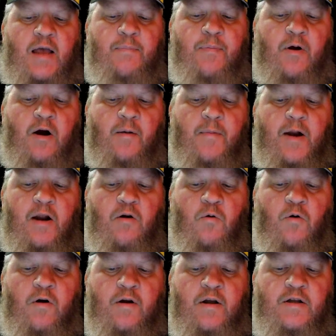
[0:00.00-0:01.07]
a permanent
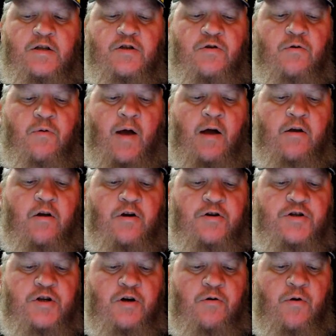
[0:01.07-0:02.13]
ordinance throughout your
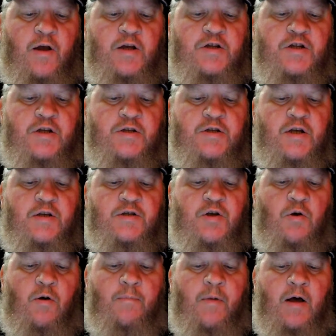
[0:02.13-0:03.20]
generations,
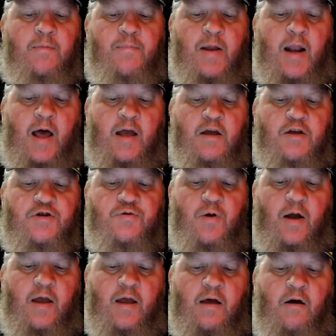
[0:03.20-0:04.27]
so among Bnei
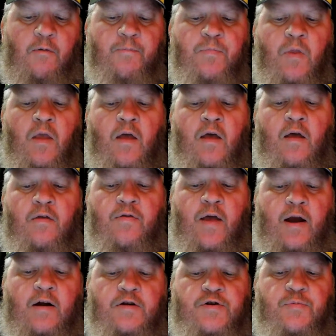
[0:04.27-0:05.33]
Israel
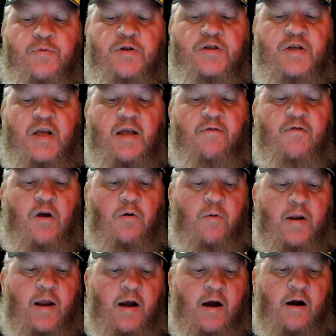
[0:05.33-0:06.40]
they are to receive no
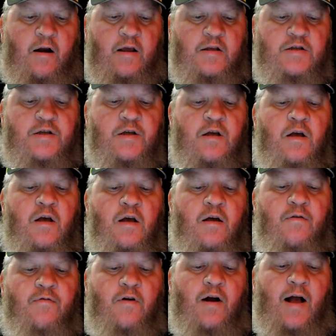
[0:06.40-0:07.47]
inheritance.
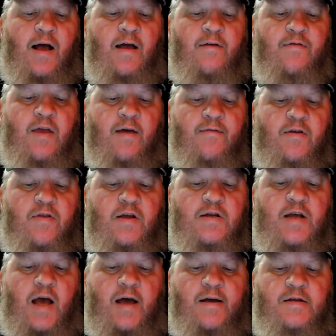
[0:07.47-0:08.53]
For I have given the
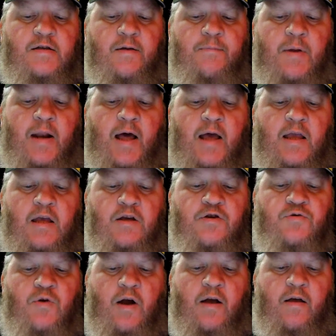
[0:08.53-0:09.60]
tithes of Bnei
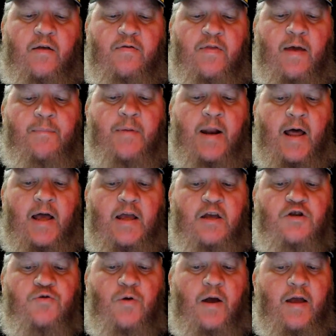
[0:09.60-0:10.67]
Israel, that Bnei
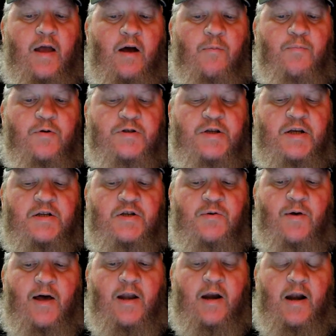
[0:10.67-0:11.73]
Israel present to
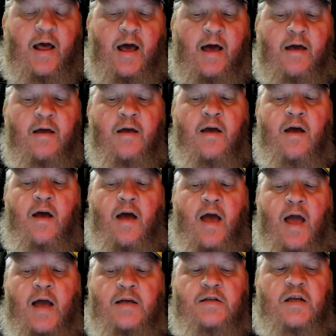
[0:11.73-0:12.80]
Adonai
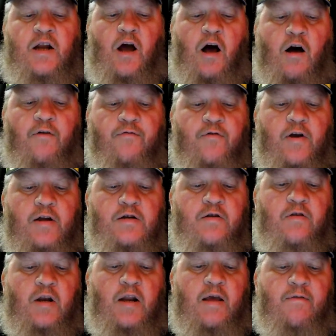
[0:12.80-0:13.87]
as an offering to
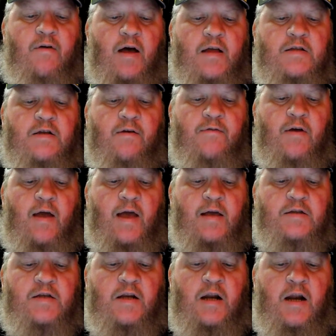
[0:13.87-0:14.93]
the Levites
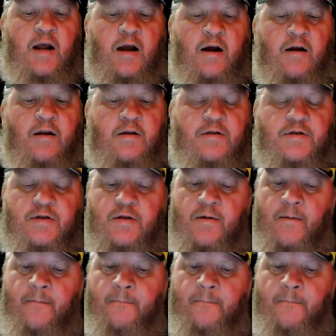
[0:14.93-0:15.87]
as an inheritance.